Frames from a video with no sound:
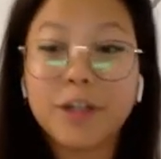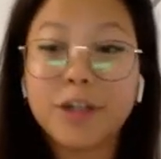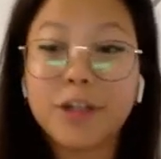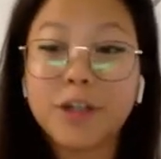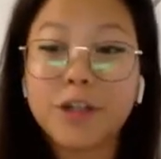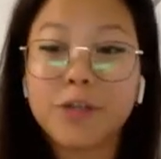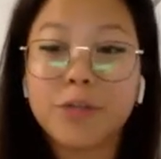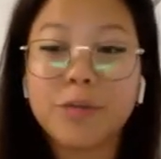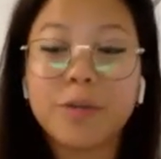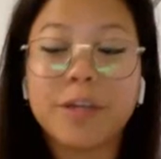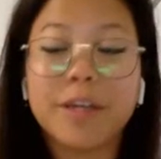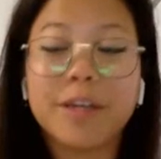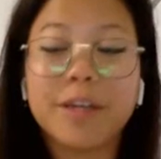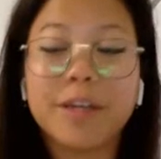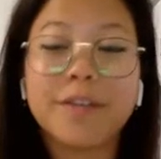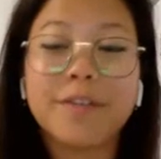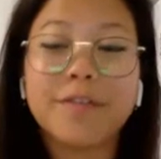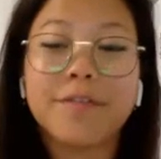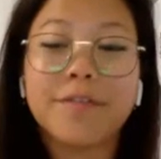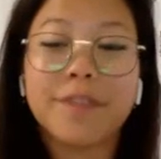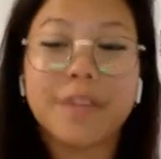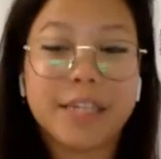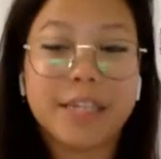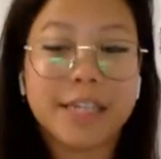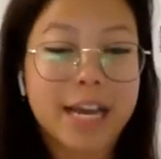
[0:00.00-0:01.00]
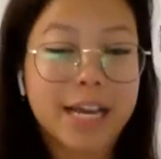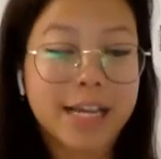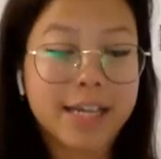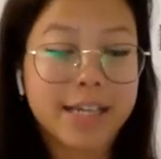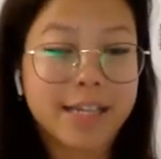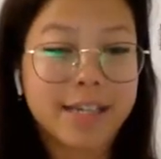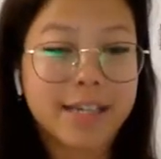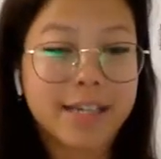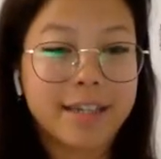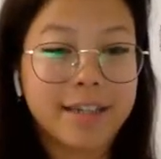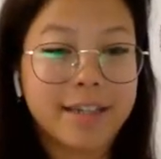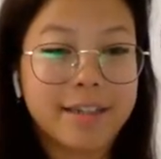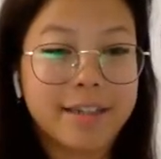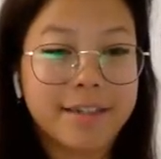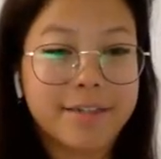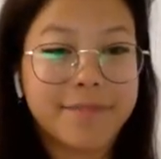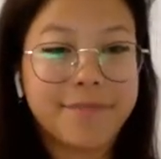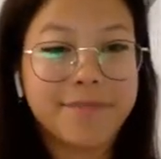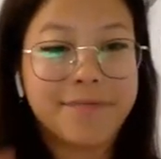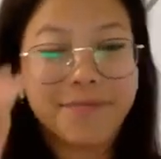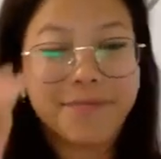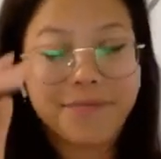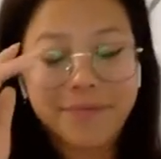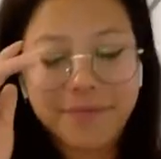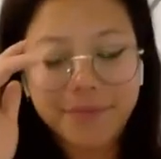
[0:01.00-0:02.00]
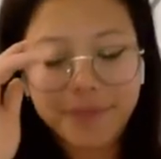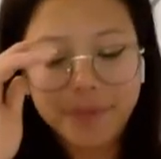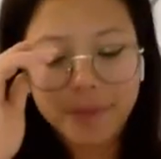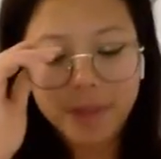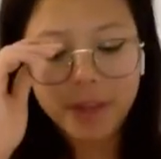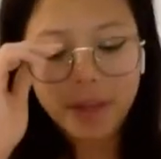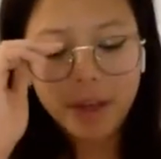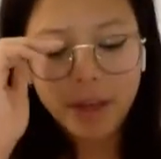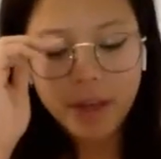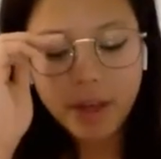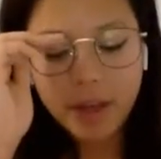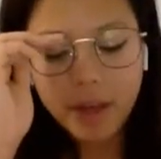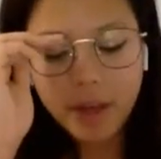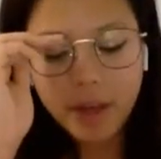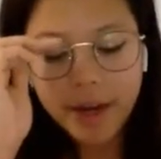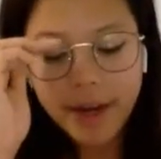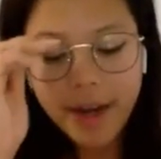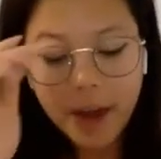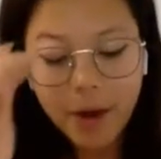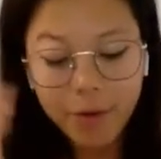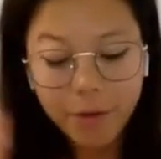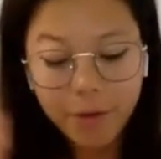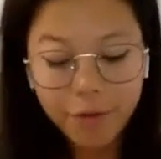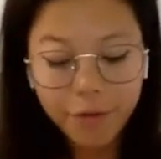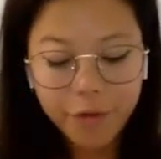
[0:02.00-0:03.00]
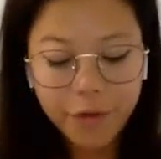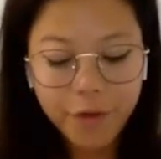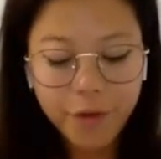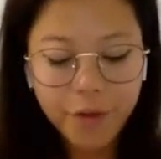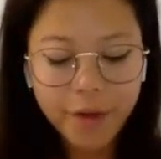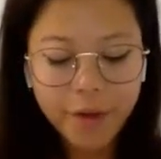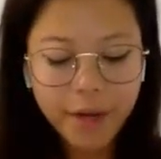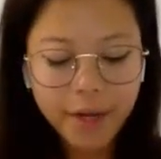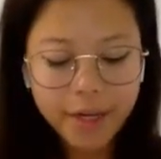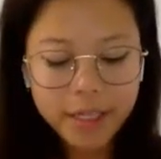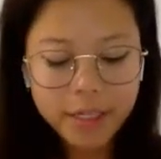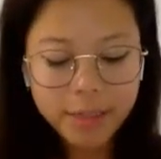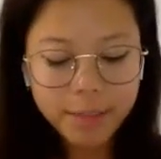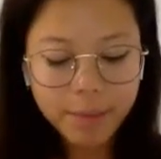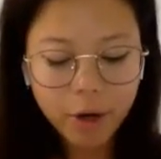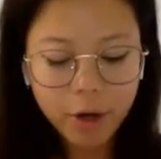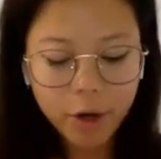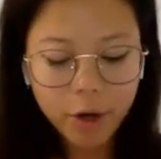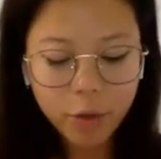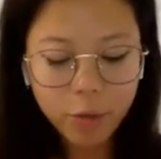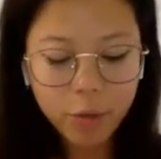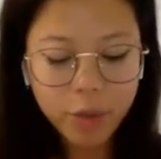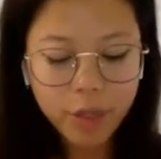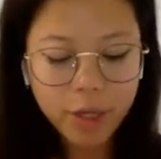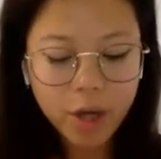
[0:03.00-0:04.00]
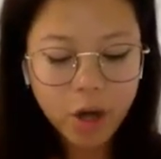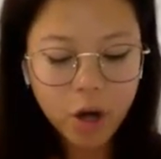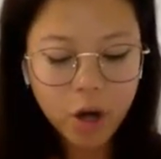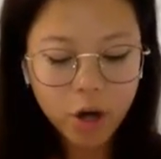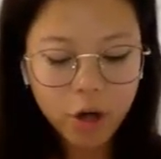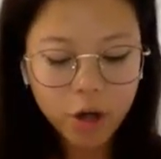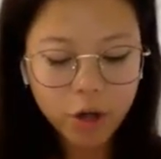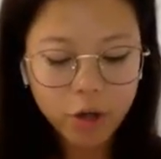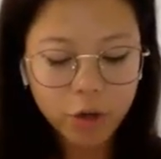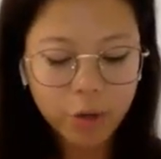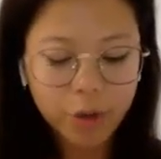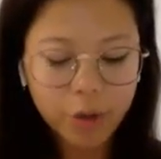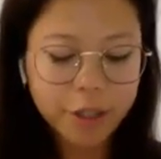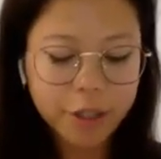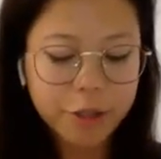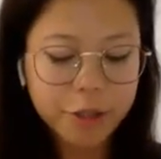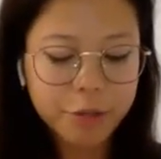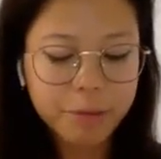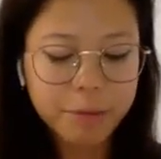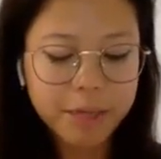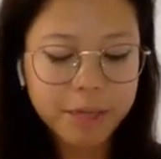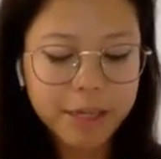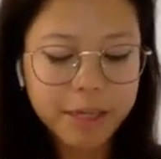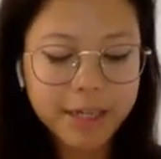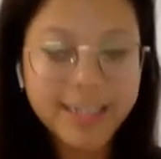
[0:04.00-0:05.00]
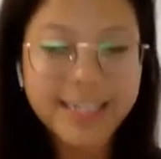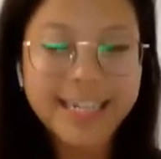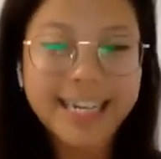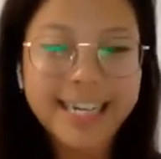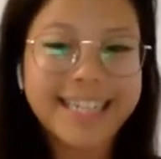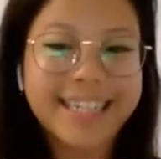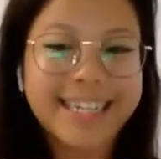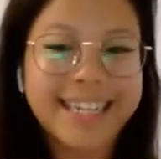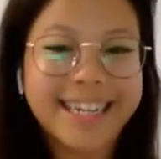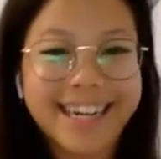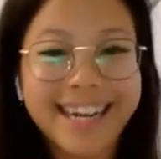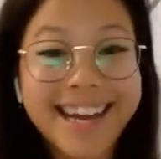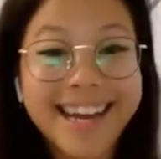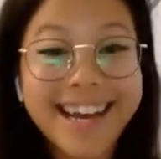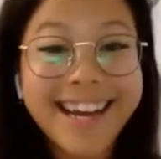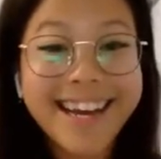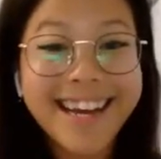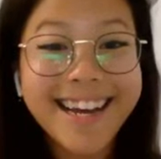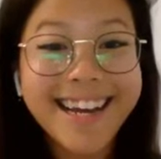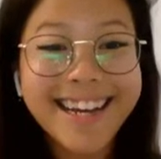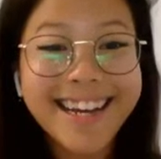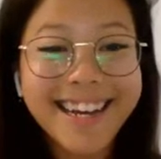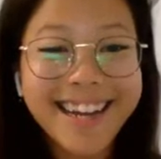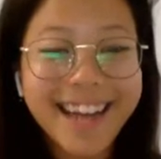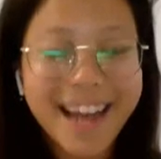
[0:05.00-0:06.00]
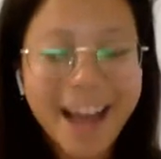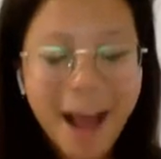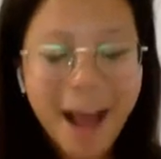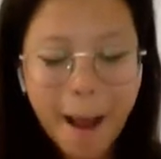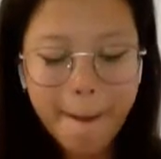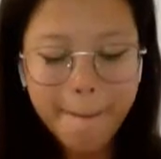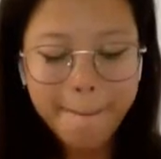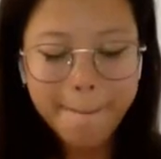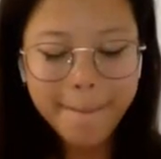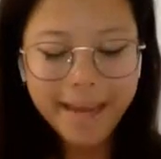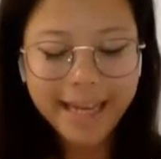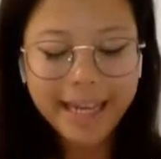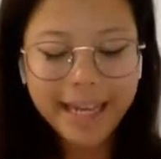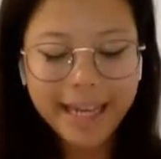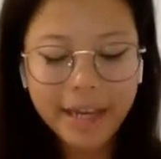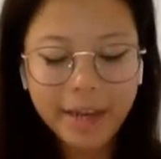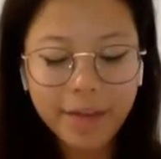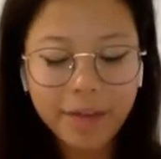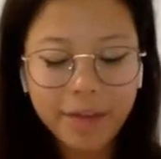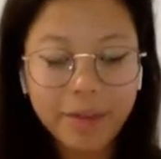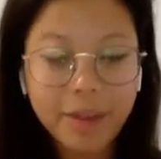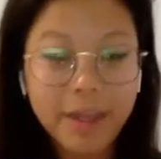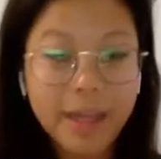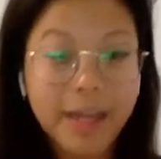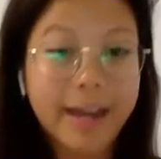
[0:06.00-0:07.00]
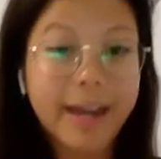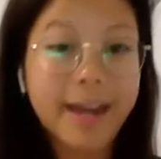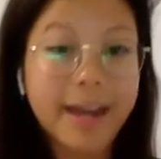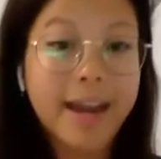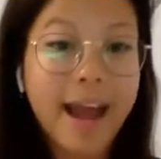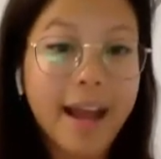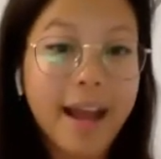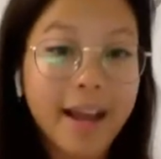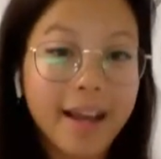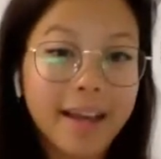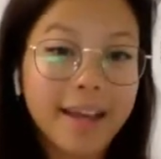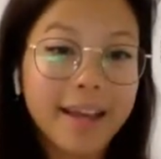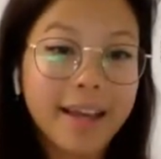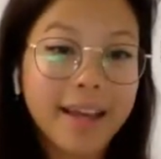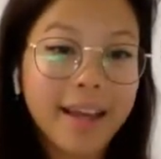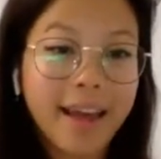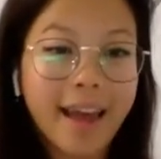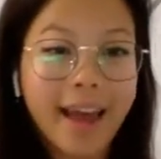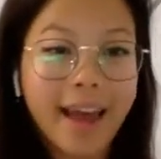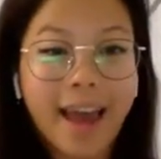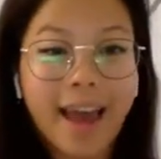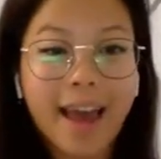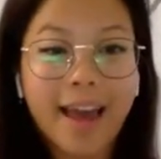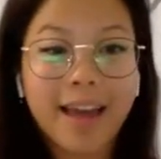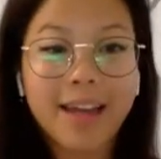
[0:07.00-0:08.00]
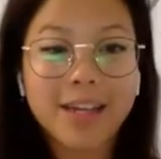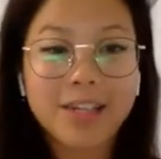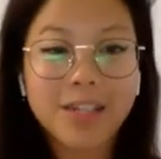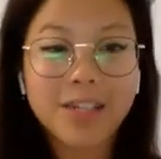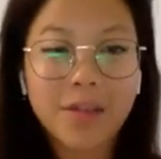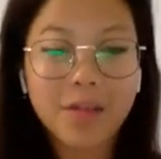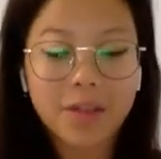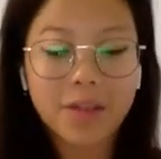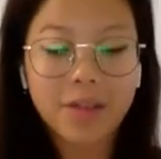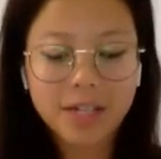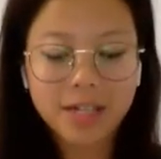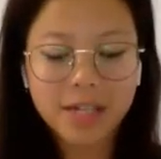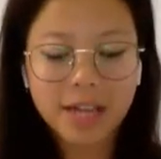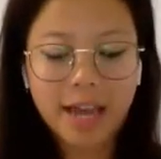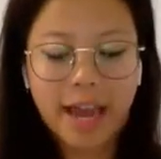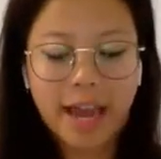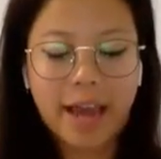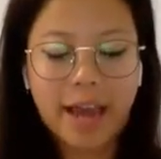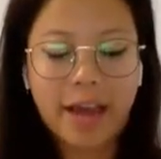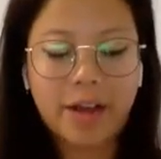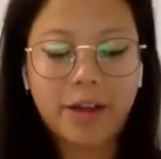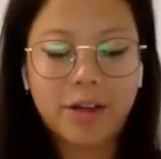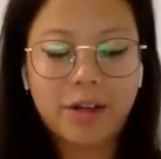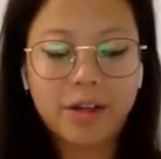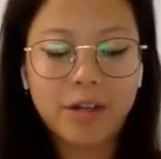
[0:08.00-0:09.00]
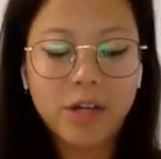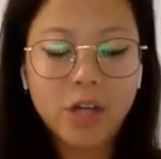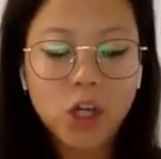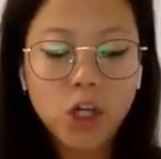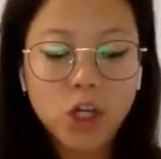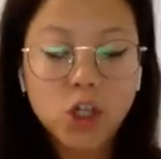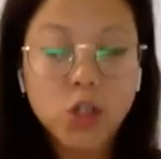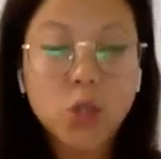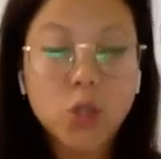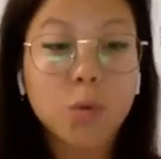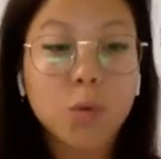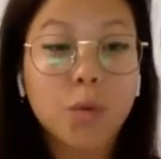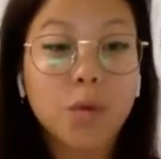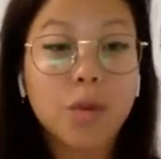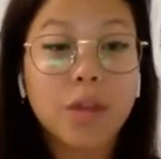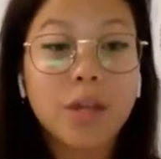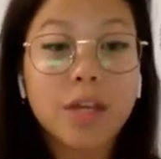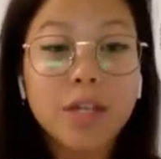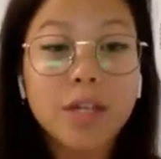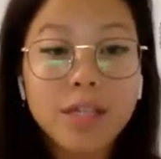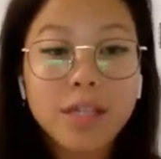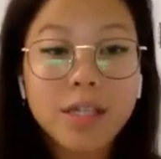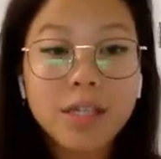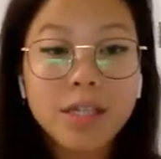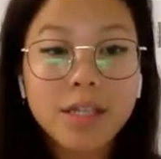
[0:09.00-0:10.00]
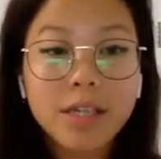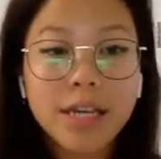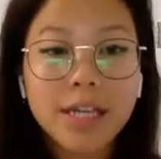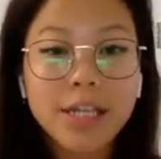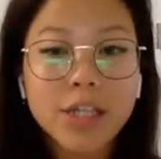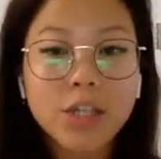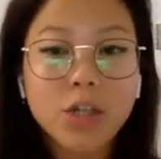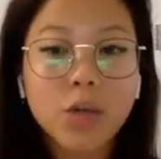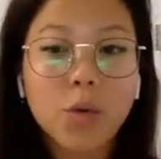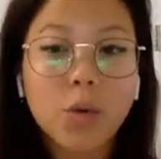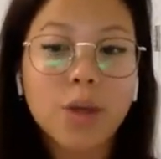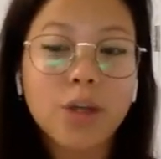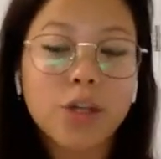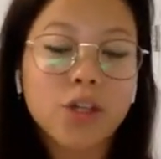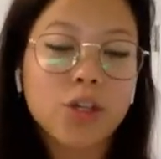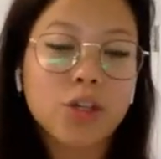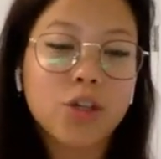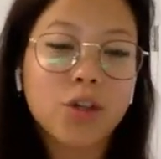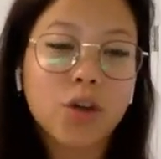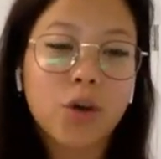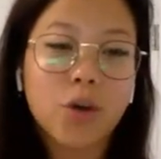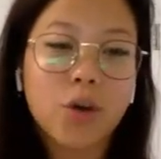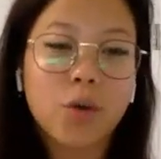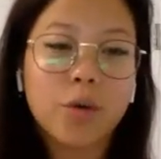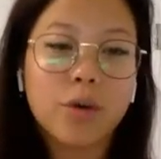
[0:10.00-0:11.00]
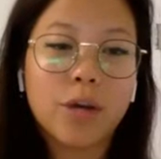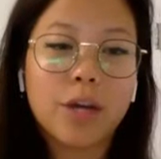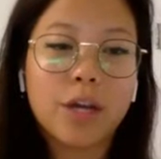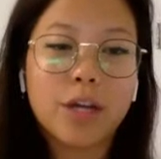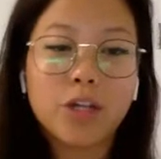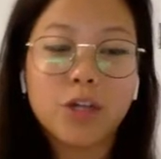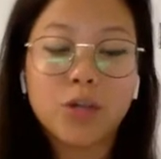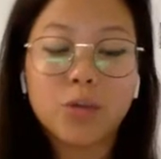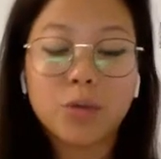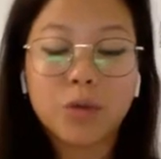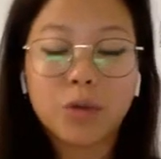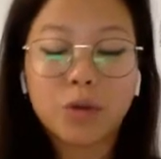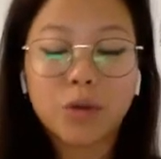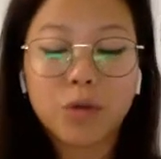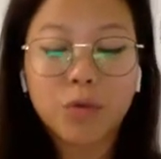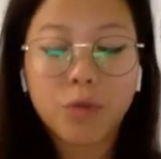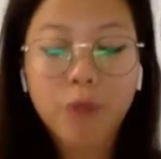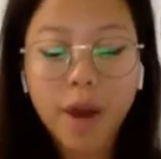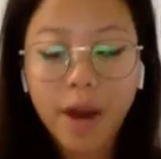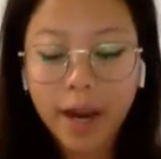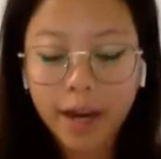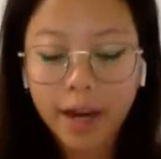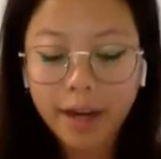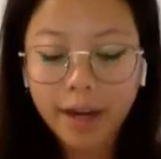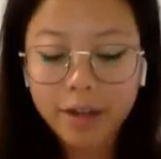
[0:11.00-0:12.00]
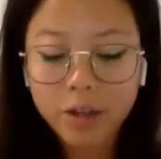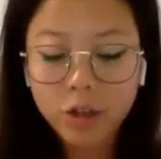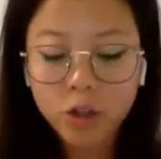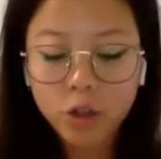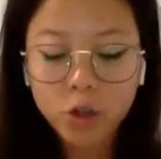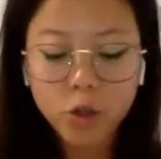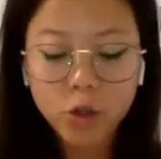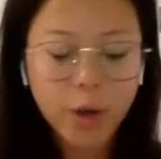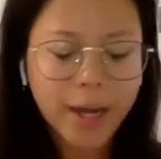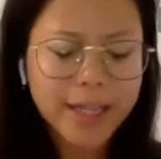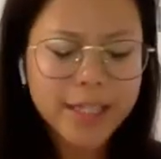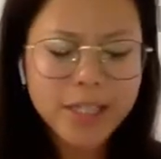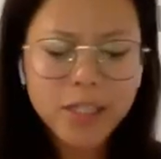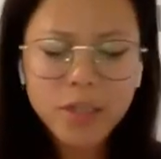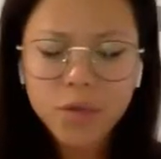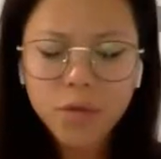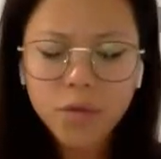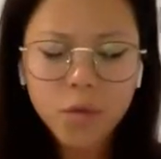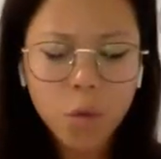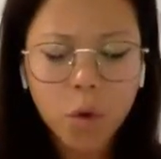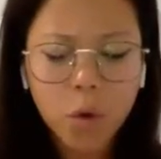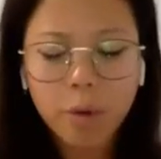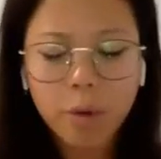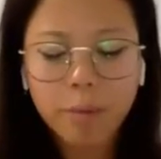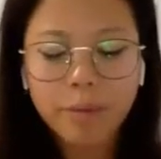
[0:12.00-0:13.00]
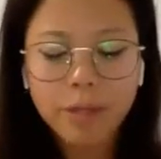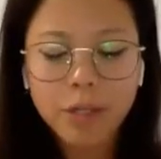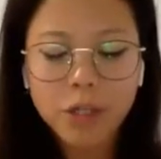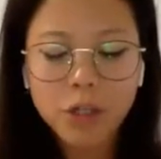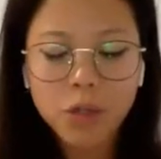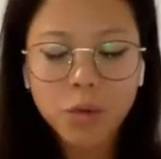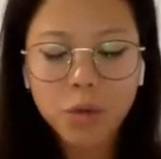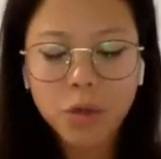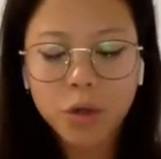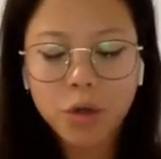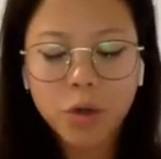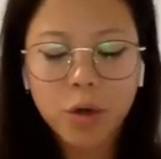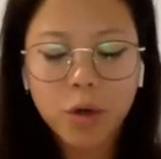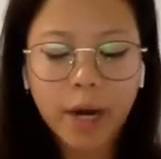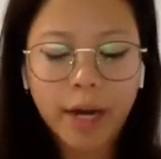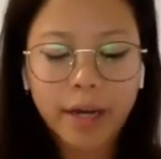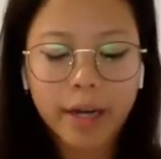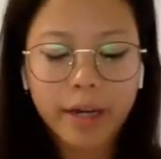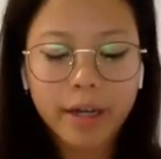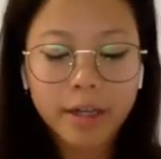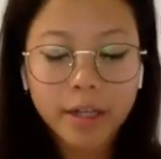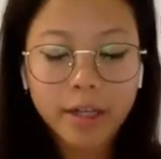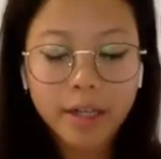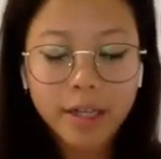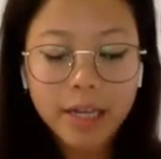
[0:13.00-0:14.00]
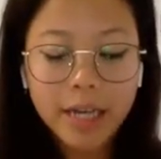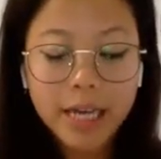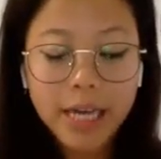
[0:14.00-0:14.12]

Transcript: You're doing fantastic. Now, for the next part, we are going to be making the neck and the tail. So this is going to go into a crane, transform into a crane